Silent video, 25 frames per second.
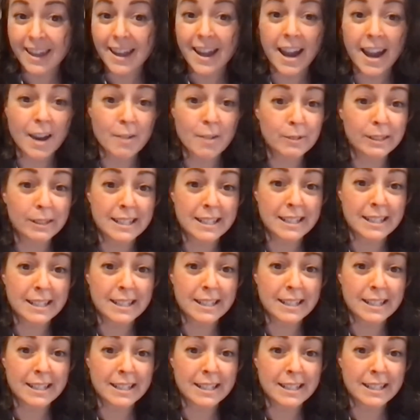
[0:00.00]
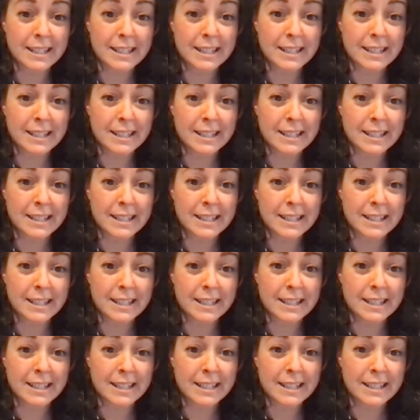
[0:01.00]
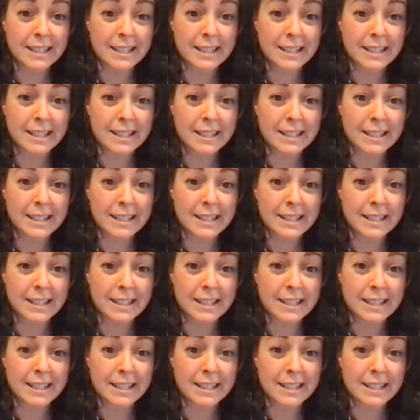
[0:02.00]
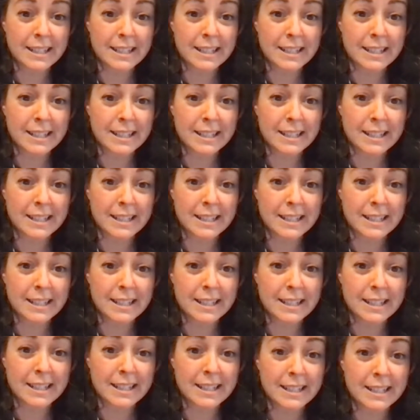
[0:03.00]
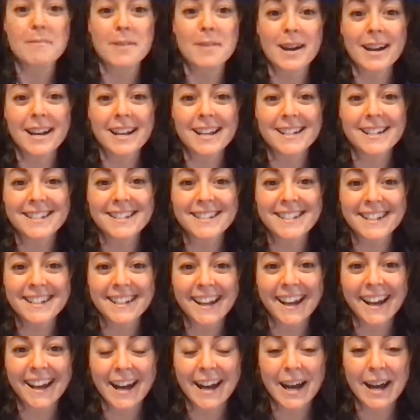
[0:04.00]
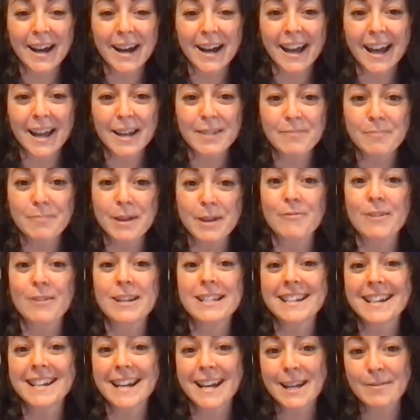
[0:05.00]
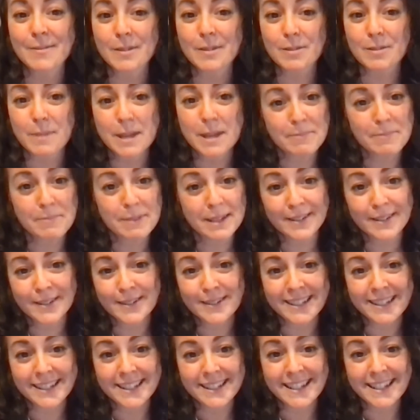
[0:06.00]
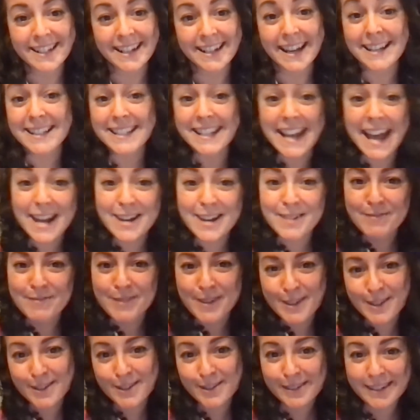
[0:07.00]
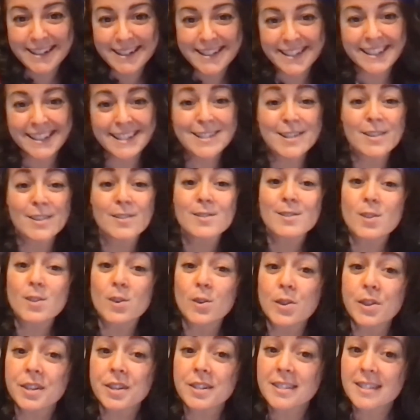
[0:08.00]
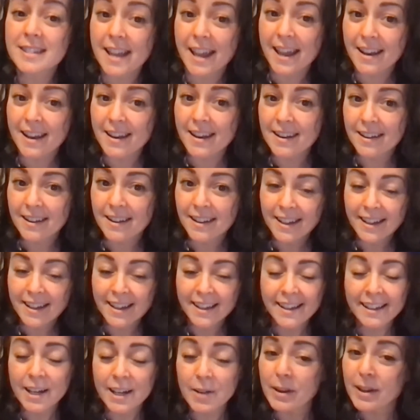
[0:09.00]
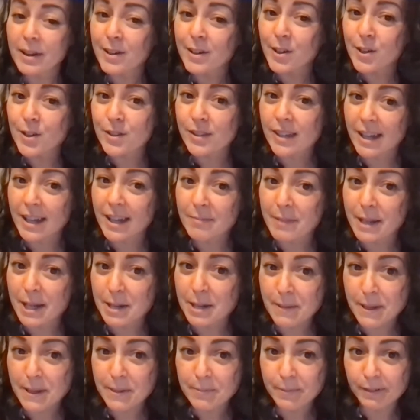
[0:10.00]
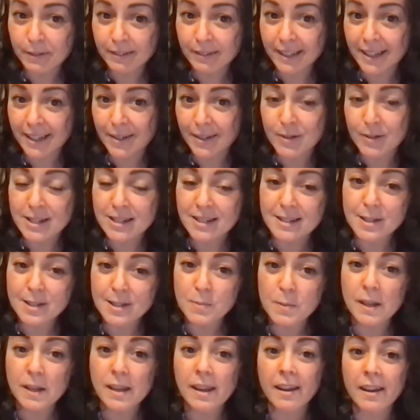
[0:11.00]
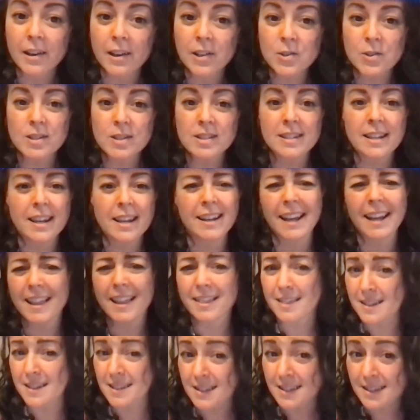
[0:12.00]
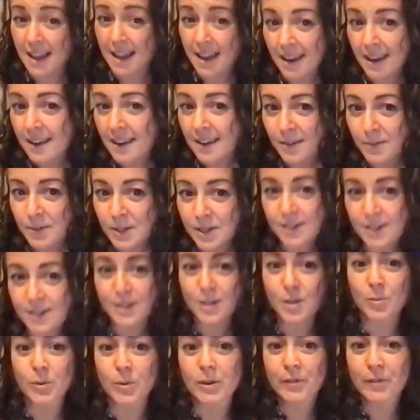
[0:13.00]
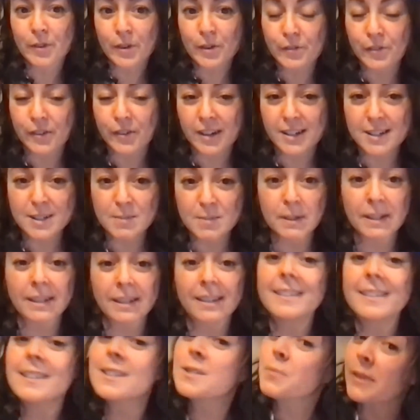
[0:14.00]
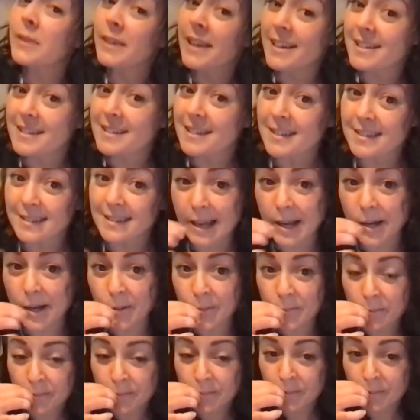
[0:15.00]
I released this song just 2 years ago, and so it's been in my mind and been resonating with me because it's an anniversary. So this song's called The Seine. Now, I know that many people in Western-speaking countries say like the Seine, which is the river in France, but it is pronounced the Seine.